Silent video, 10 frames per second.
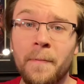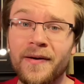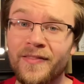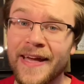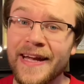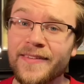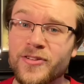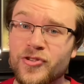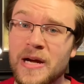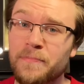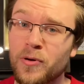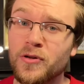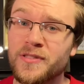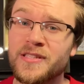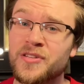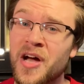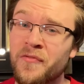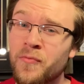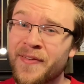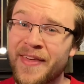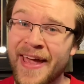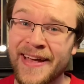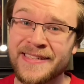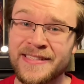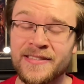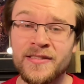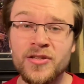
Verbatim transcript: But Lady and the Tramp pulls this off with aces.